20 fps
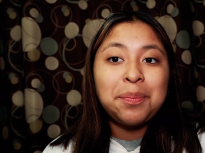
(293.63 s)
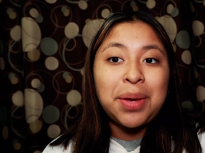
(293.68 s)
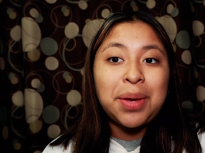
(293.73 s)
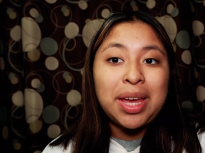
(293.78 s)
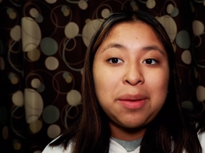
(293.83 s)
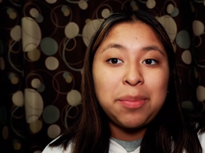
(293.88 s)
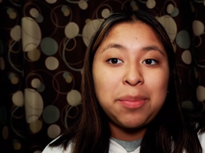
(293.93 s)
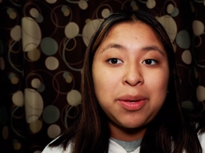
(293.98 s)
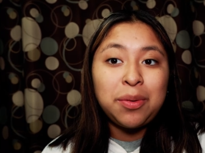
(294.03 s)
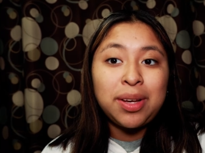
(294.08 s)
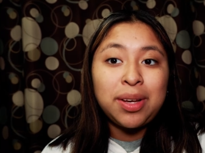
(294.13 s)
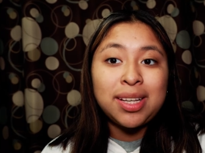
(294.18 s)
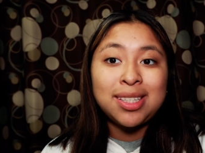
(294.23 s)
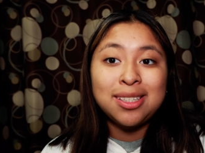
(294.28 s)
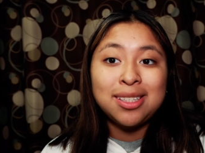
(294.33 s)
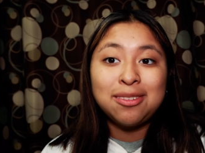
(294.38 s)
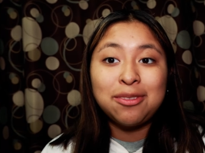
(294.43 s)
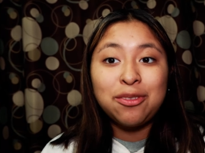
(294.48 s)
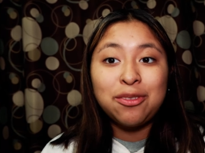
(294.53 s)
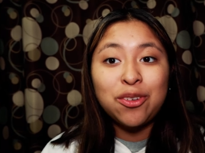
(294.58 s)
baby
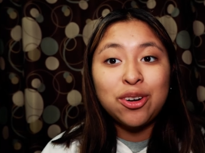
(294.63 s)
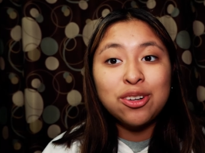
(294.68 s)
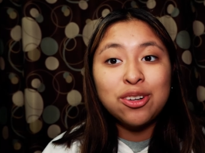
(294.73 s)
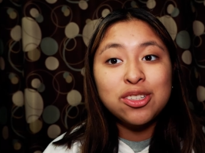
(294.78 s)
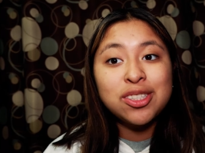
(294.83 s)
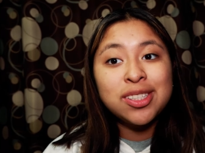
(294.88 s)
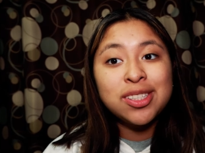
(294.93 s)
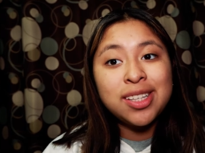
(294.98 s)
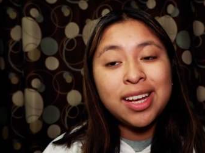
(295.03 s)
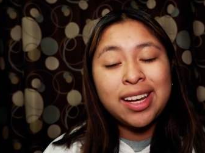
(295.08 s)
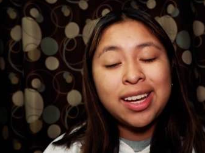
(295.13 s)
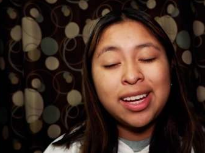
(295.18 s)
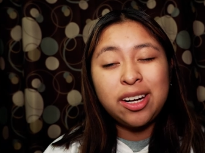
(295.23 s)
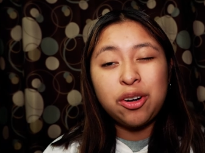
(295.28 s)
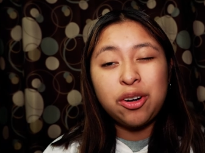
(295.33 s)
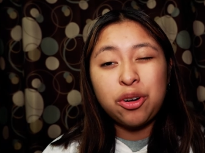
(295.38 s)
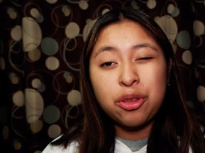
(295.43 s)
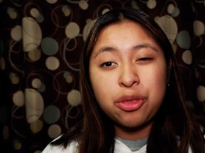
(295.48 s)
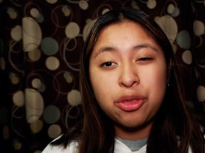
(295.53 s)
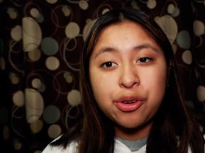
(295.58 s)
is the first,
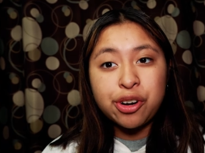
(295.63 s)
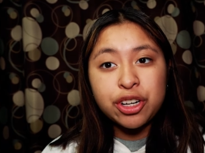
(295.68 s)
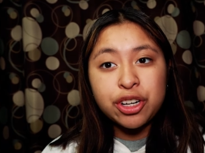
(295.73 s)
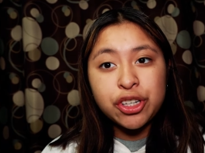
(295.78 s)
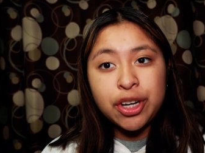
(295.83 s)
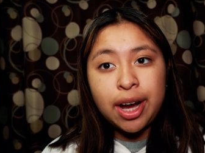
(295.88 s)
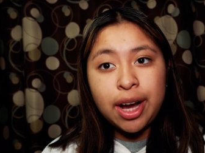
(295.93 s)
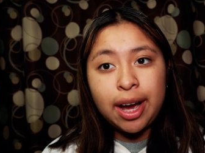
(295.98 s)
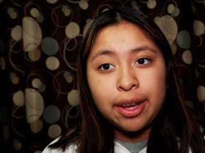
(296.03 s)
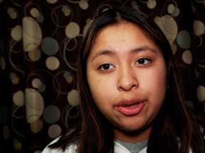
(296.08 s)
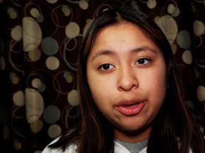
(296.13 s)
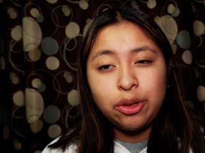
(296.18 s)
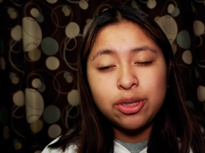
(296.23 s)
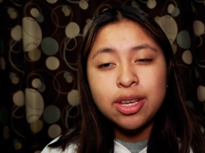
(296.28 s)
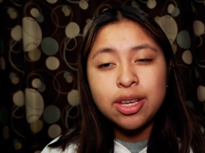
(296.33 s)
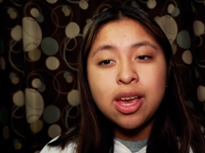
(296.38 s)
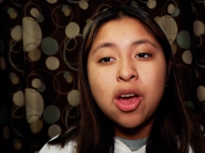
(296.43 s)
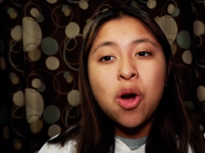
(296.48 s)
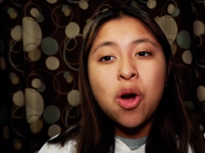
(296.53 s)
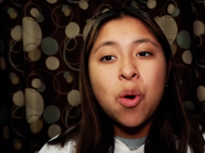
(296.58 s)
second, or third
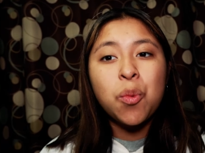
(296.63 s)
child.